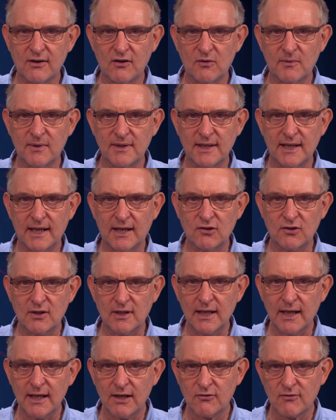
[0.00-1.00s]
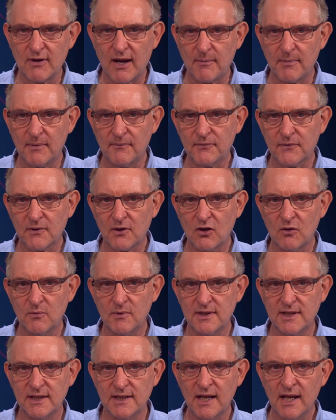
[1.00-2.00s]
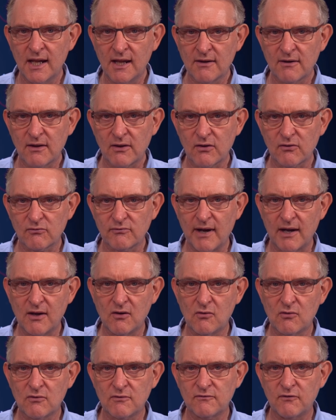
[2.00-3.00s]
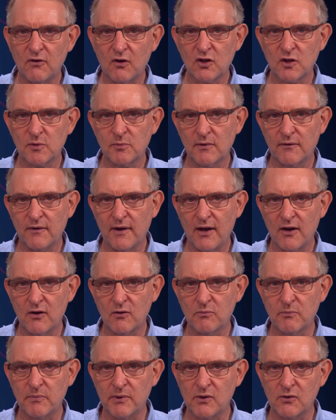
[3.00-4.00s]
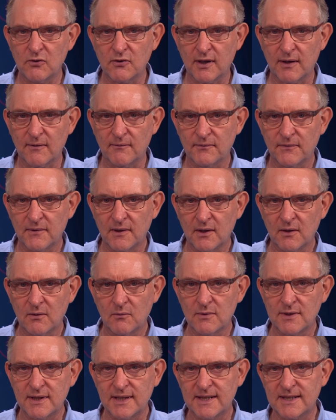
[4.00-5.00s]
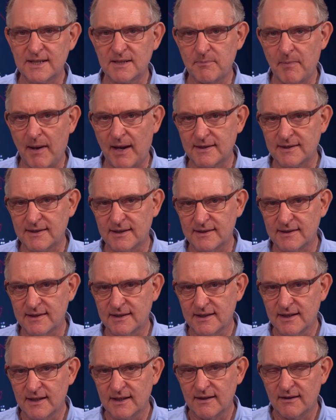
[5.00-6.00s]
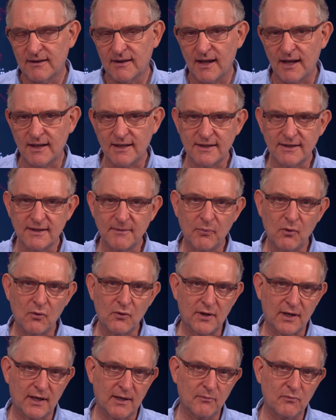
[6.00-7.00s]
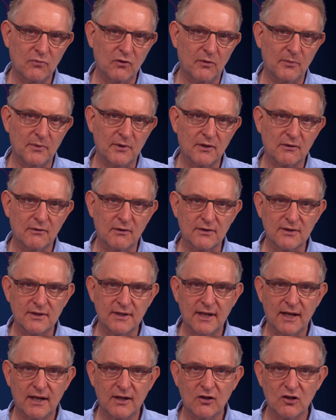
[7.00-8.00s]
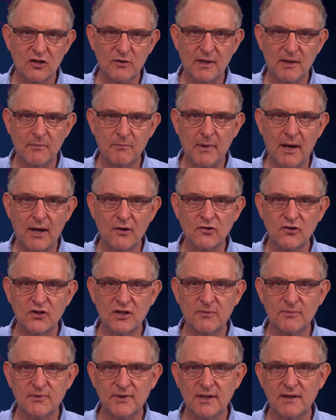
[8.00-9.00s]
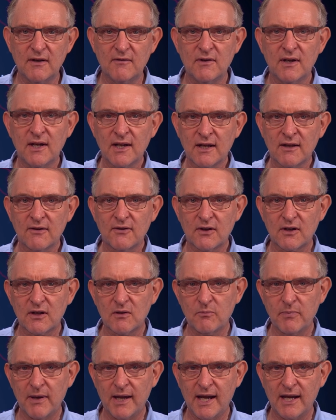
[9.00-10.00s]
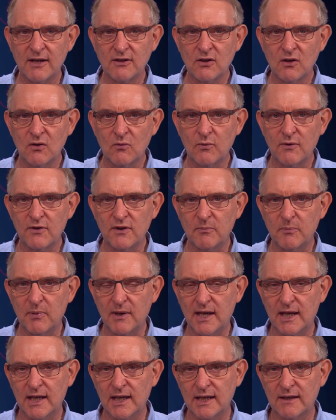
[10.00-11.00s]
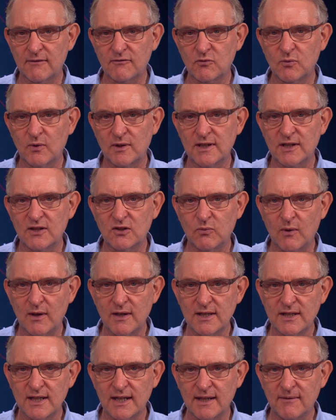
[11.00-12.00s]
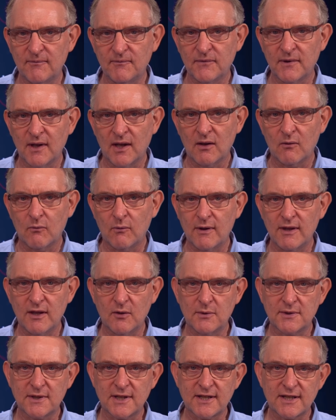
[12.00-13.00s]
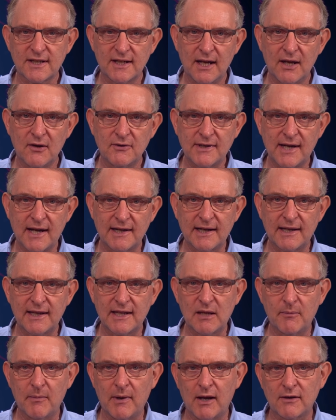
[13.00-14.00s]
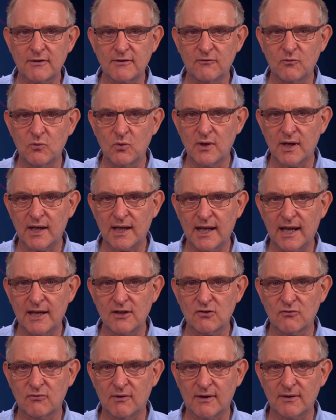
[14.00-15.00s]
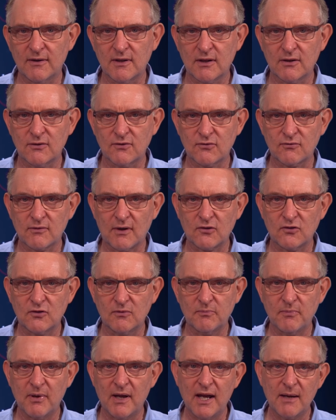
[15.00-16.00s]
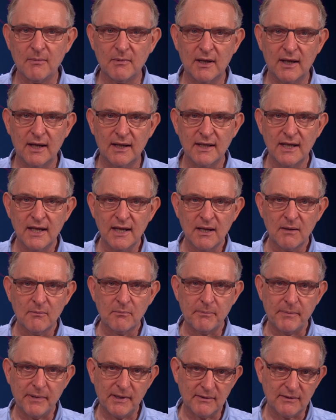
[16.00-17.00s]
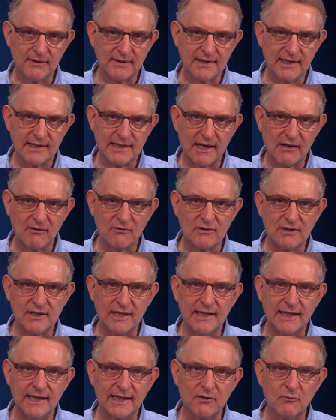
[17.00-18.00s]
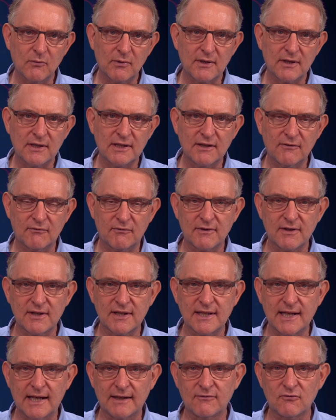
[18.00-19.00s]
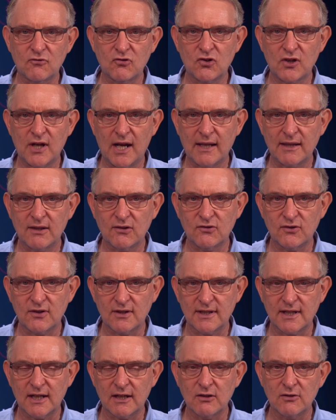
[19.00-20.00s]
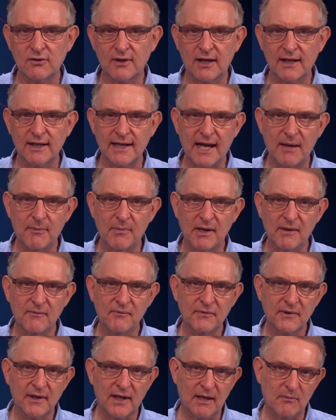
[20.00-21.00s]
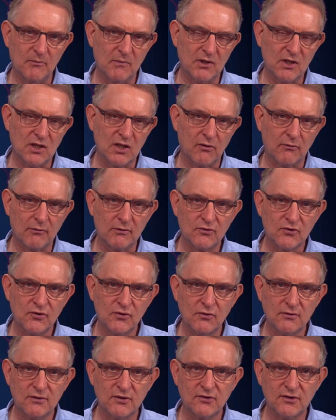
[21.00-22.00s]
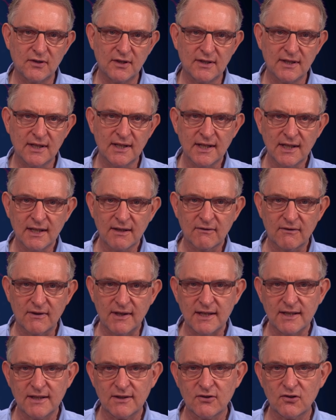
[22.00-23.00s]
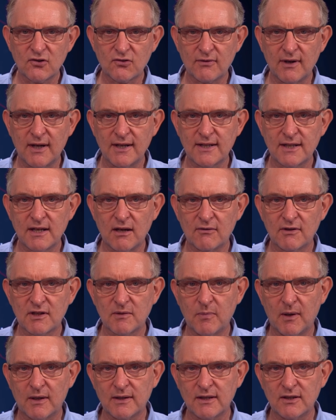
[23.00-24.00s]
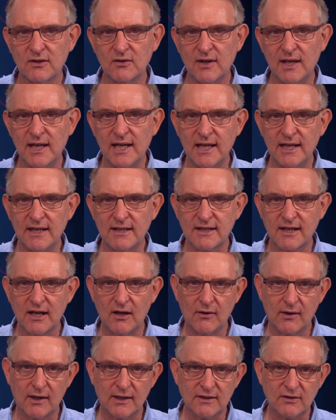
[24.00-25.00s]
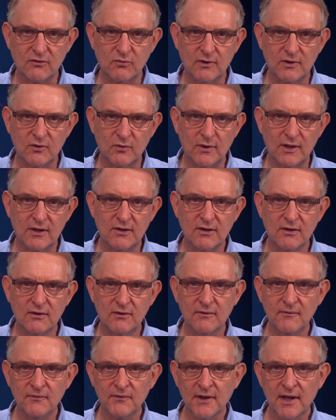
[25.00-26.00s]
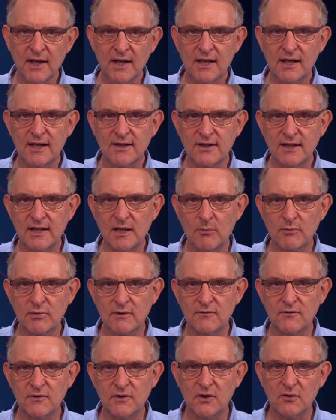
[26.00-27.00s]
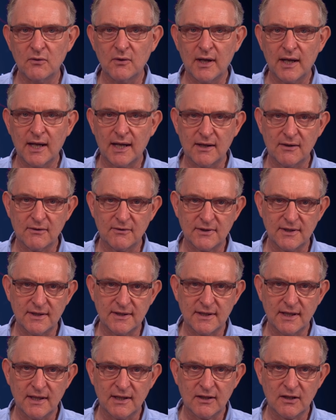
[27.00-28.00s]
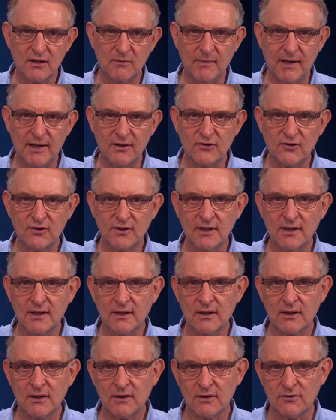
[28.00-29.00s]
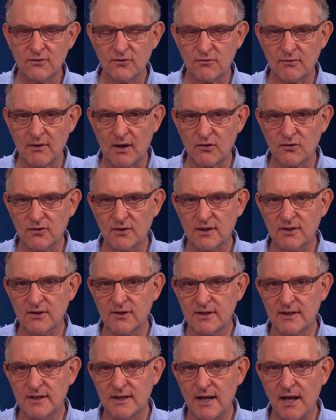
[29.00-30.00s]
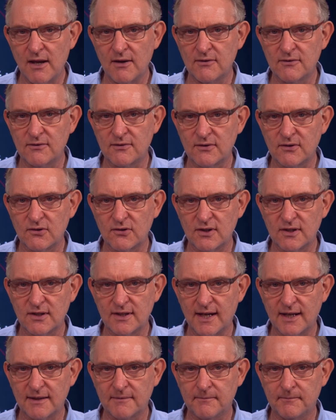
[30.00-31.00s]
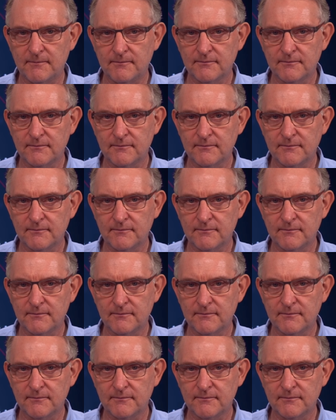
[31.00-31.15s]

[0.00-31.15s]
economist Angela Lillicrap commented that the record volume of home building was expected and is supporting employment across the economy. But she observed that compared with the beginning of 2020, when there was a slowdown in the amount of work entering the construction pipeline, builders are now dealing with a different set of challenges, including labour and material shortages. These constraints are expected to ease going into 2022 as the number of new houses commenced construction slows, she said.